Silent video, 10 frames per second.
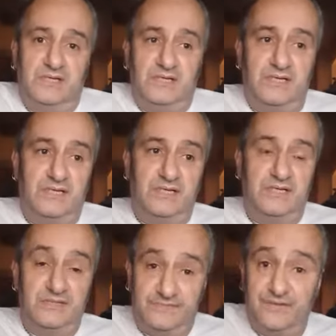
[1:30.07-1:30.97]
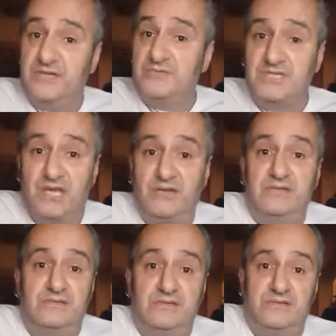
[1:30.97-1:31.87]
Uh, and the fight was
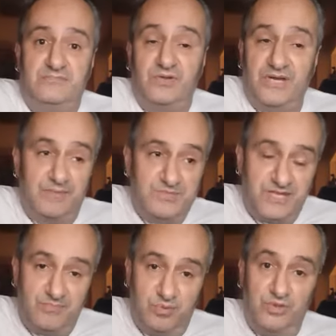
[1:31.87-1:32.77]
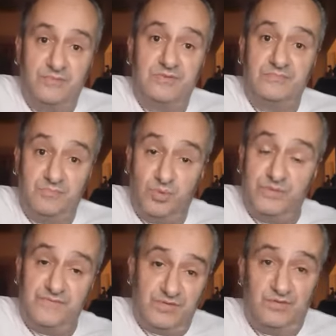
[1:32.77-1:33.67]
going right up to that point, the point
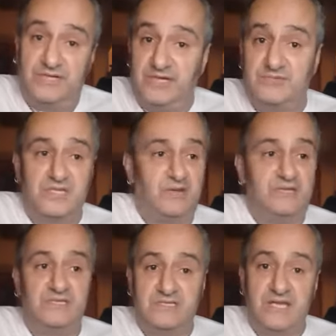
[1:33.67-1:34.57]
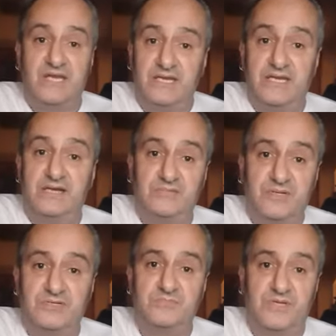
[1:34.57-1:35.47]
of the knockout was going exactly how
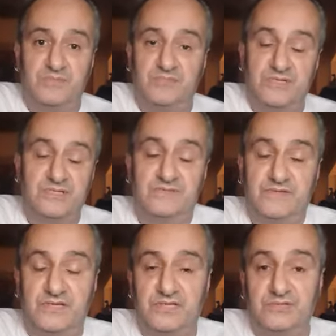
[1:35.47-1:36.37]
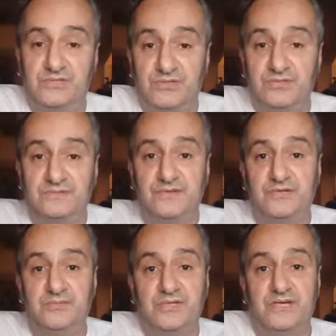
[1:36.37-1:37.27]
most people, myself included, thought the
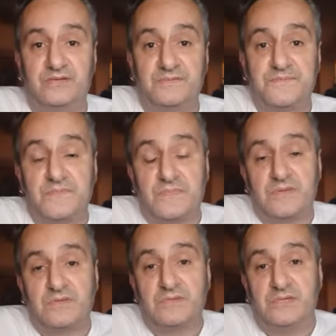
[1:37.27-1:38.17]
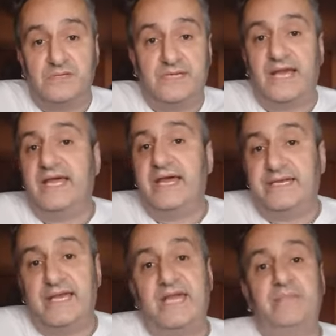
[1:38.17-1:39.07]
fight would go. Galahad
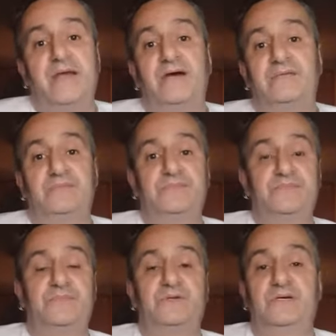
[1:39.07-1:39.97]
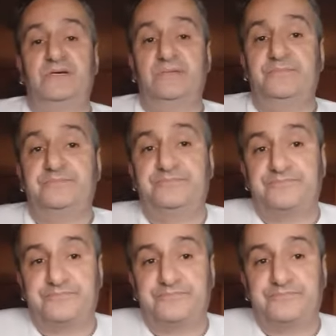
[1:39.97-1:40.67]
came out. Um,